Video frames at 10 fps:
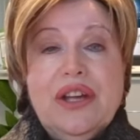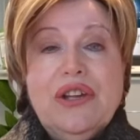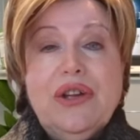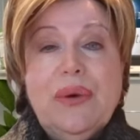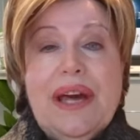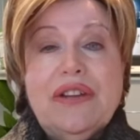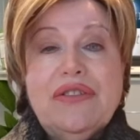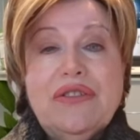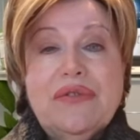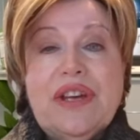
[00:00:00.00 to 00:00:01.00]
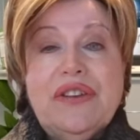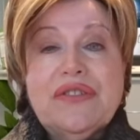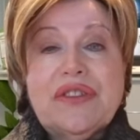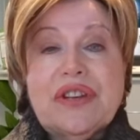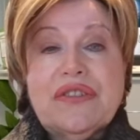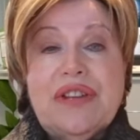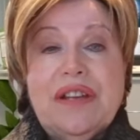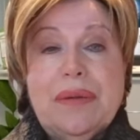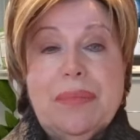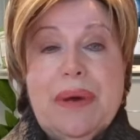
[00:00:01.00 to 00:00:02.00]
you had your visas
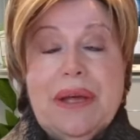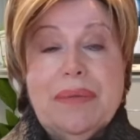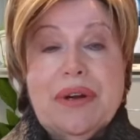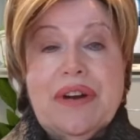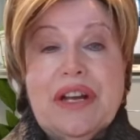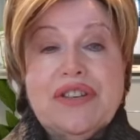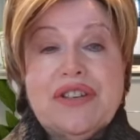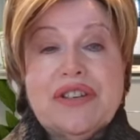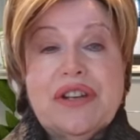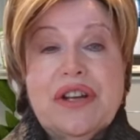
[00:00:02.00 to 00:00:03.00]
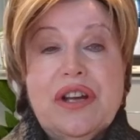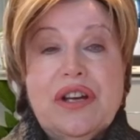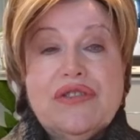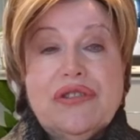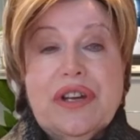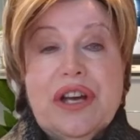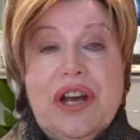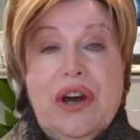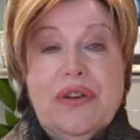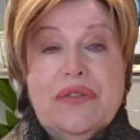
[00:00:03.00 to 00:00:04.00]
extended by immigration during
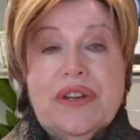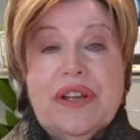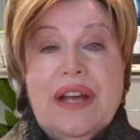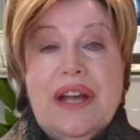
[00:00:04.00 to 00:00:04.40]
COVID